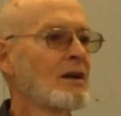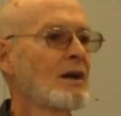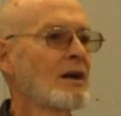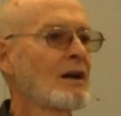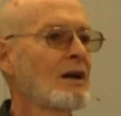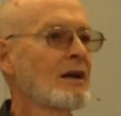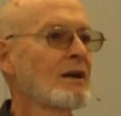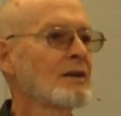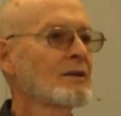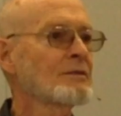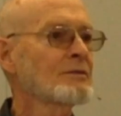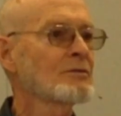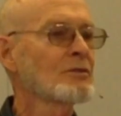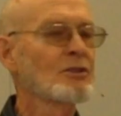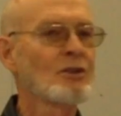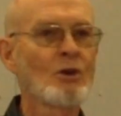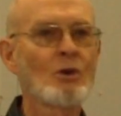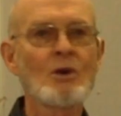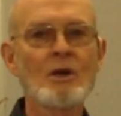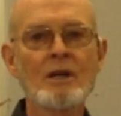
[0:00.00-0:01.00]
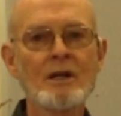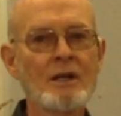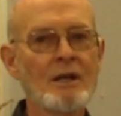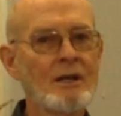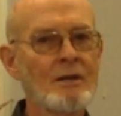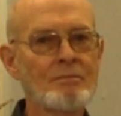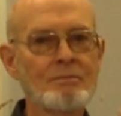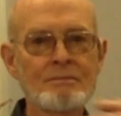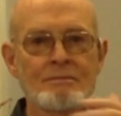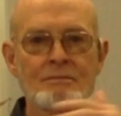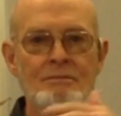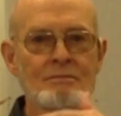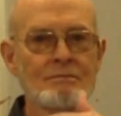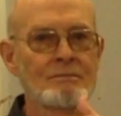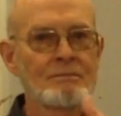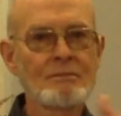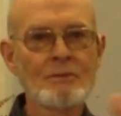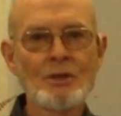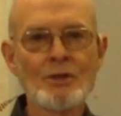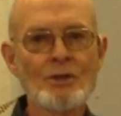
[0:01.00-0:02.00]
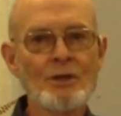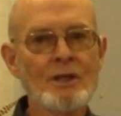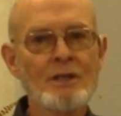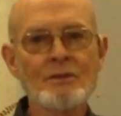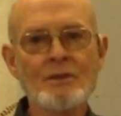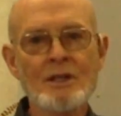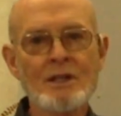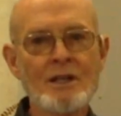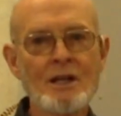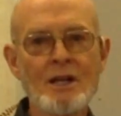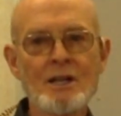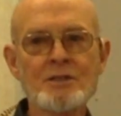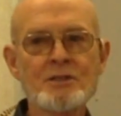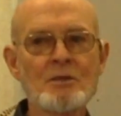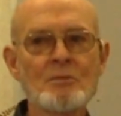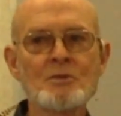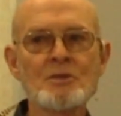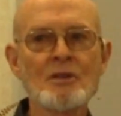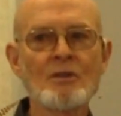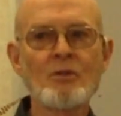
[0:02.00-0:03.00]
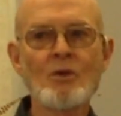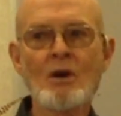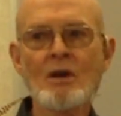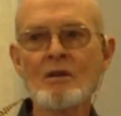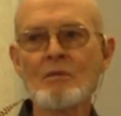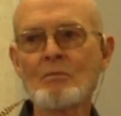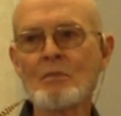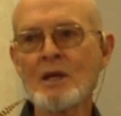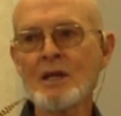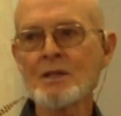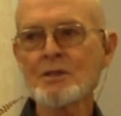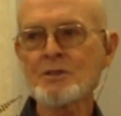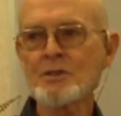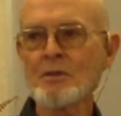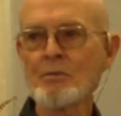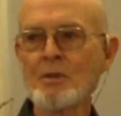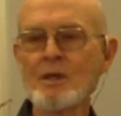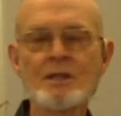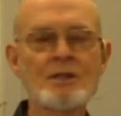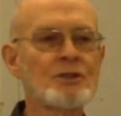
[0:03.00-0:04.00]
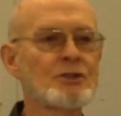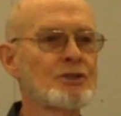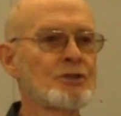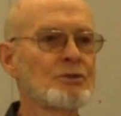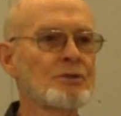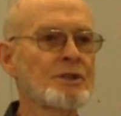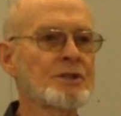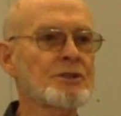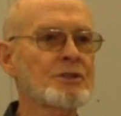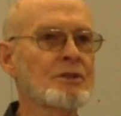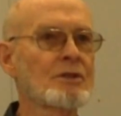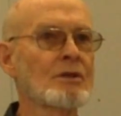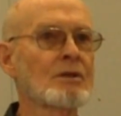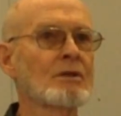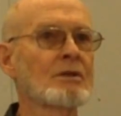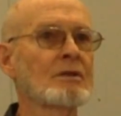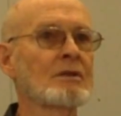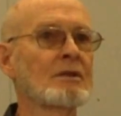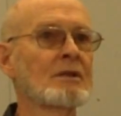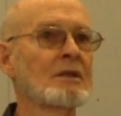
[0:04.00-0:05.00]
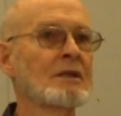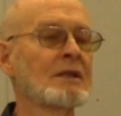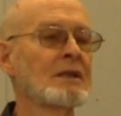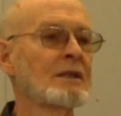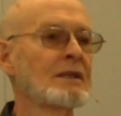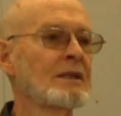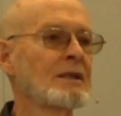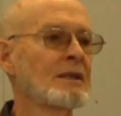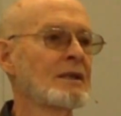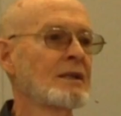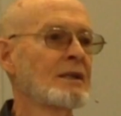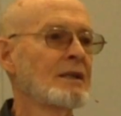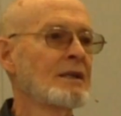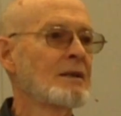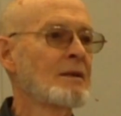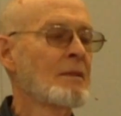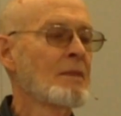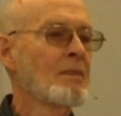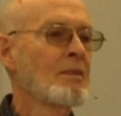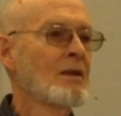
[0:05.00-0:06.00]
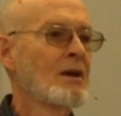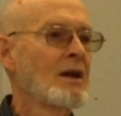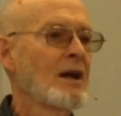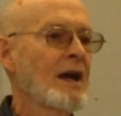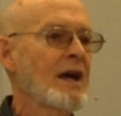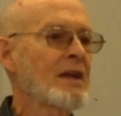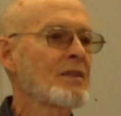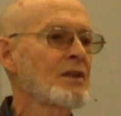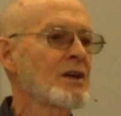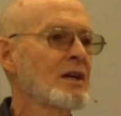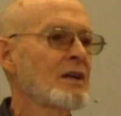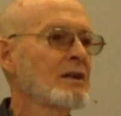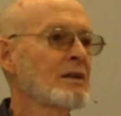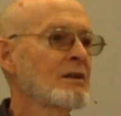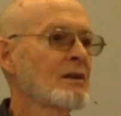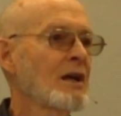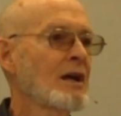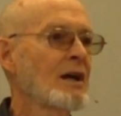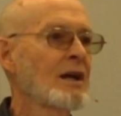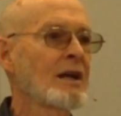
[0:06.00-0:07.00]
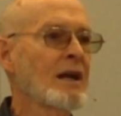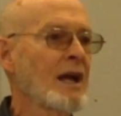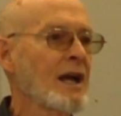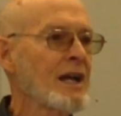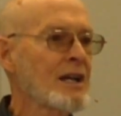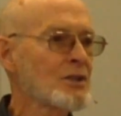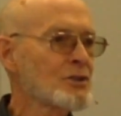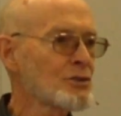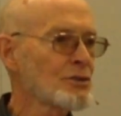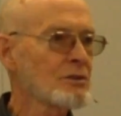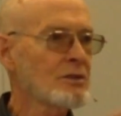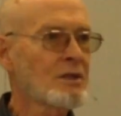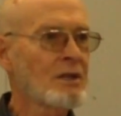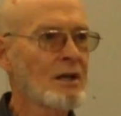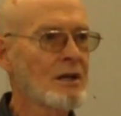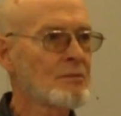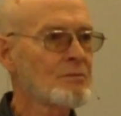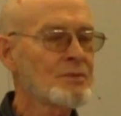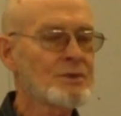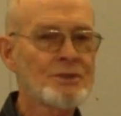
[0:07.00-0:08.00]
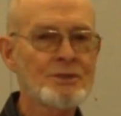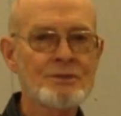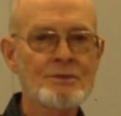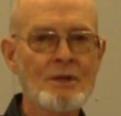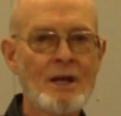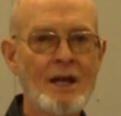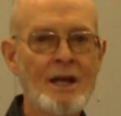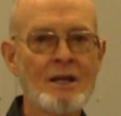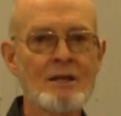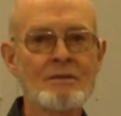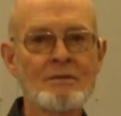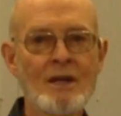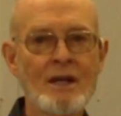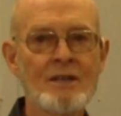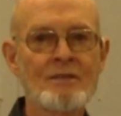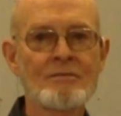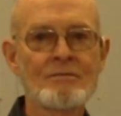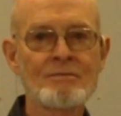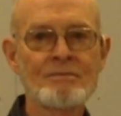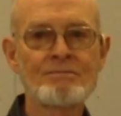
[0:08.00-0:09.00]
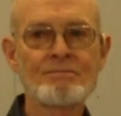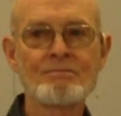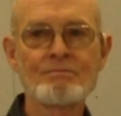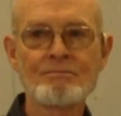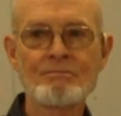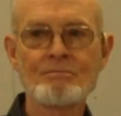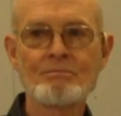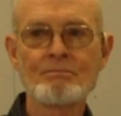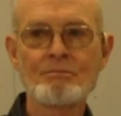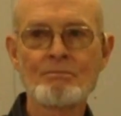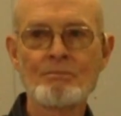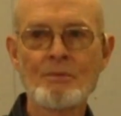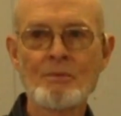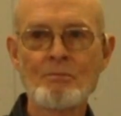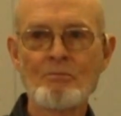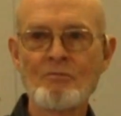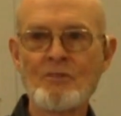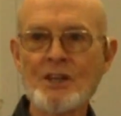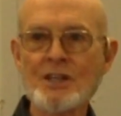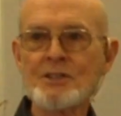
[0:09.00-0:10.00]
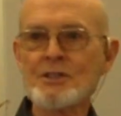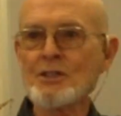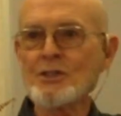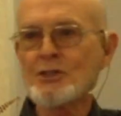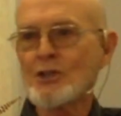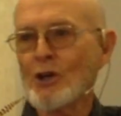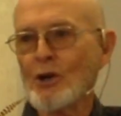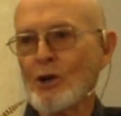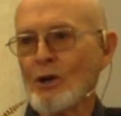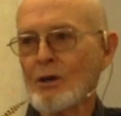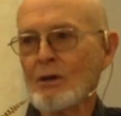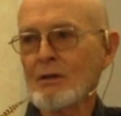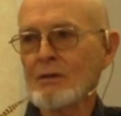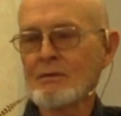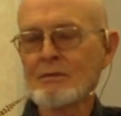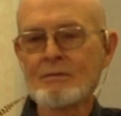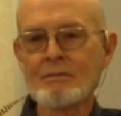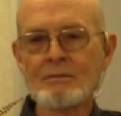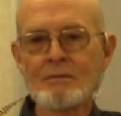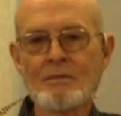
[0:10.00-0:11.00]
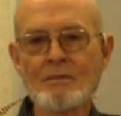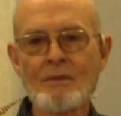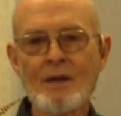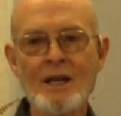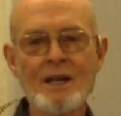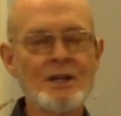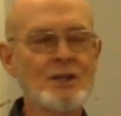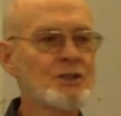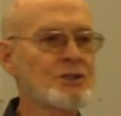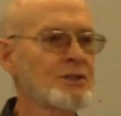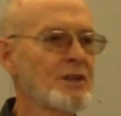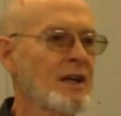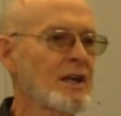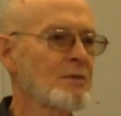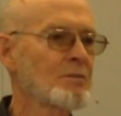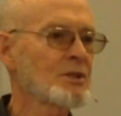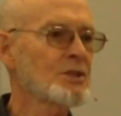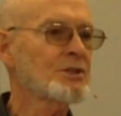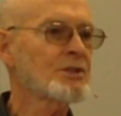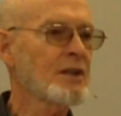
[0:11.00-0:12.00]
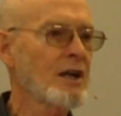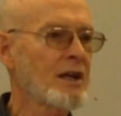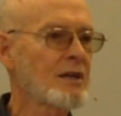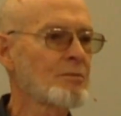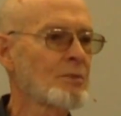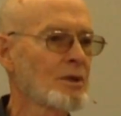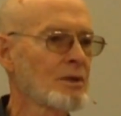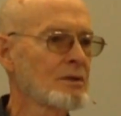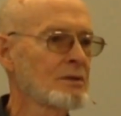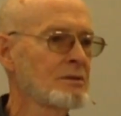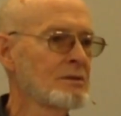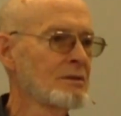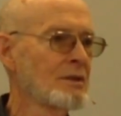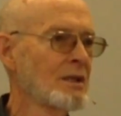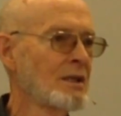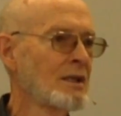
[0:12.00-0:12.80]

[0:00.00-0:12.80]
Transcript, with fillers: uh, growing up, learning the customs of what it means to be a Jewish girl. And then an angel comes and, and visits her, and his name is Gabriel,